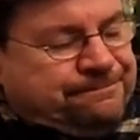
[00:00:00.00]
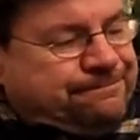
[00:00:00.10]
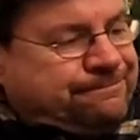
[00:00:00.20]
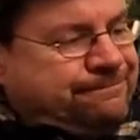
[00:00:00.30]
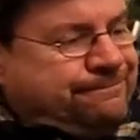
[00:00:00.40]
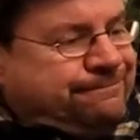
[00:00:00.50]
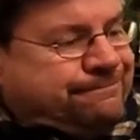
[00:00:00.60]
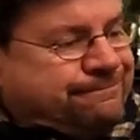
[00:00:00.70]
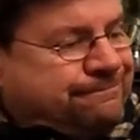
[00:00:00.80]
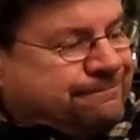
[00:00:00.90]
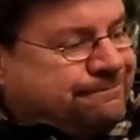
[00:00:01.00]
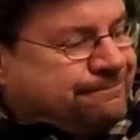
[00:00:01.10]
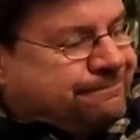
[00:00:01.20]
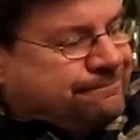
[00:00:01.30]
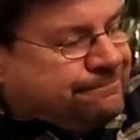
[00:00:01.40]

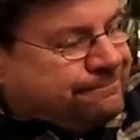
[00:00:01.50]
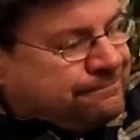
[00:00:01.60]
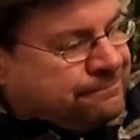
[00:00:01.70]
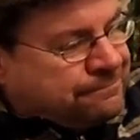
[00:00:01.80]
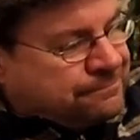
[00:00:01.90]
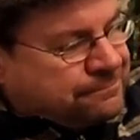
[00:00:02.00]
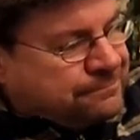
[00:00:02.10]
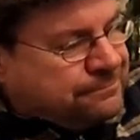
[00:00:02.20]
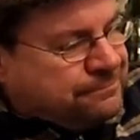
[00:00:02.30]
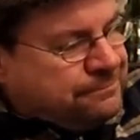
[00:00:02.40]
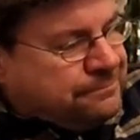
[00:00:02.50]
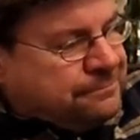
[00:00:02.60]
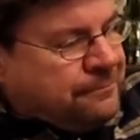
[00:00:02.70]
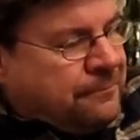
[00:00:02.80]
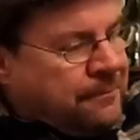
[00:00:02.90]

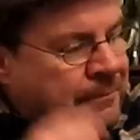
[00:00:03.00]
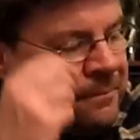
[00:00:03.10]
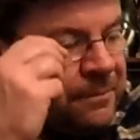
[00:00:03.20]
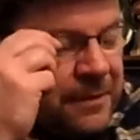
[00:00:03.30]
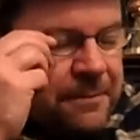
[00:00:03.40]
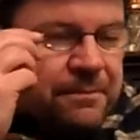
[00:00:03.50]
(no one is talking)